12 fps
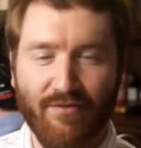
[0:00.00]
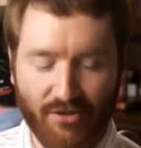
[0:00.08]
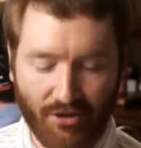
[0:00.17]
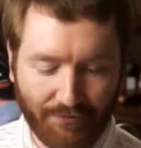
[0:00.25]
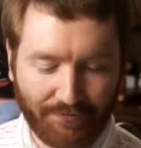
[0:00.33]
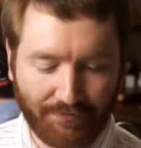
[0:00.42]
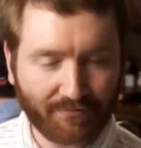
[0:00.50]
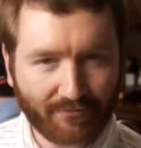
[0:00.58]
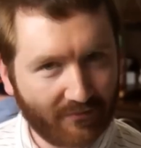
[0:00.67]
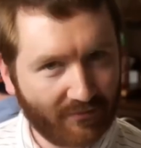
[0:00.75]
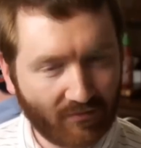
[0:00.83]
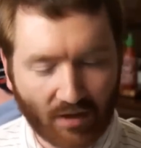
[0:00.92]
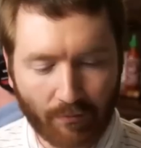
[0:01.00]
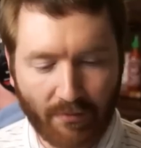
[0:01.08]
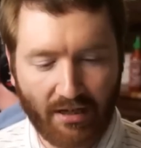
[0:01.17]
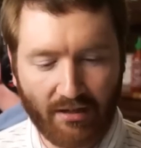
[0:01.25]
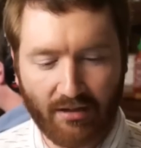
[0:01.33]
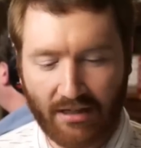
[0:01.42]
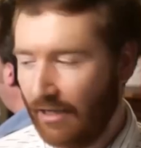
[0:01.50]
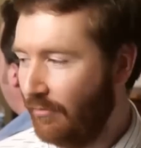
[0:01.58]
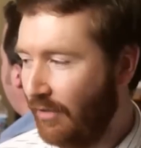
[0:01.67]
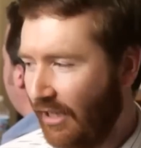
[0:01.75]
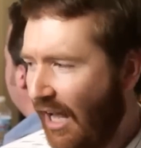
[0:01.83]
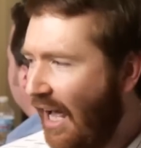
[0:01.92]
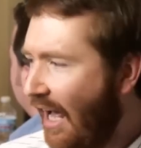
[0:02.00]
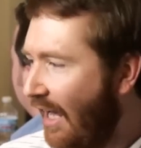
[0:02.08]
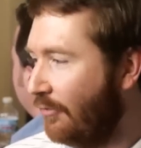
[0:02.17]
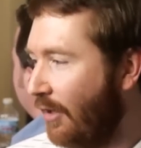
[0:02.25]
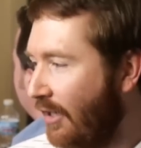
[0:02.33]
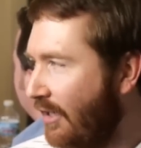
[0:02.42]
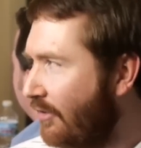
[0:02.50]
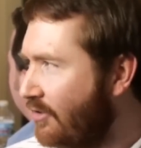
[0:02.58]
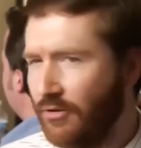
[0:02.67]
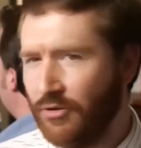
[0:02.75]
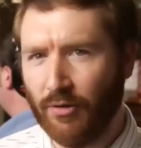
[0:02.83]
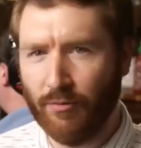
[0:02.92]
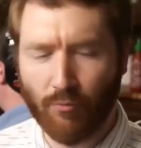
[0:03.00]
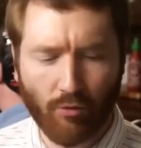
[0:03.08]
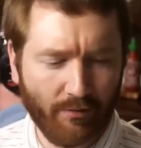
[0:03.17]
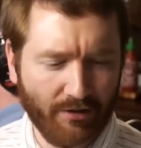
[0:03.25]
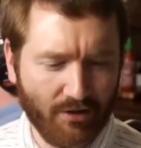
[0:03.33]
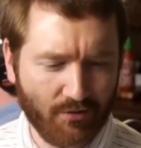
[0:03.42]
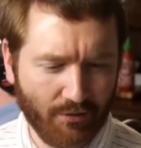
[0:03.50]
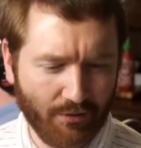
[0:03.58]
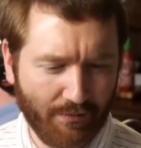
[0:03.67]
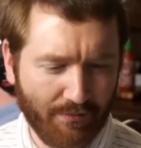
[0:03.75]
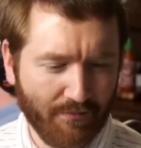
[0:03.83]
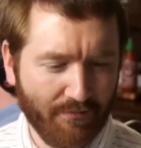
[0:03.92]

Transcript: So, man, and I'm like hot right now too. It's really warm in this room.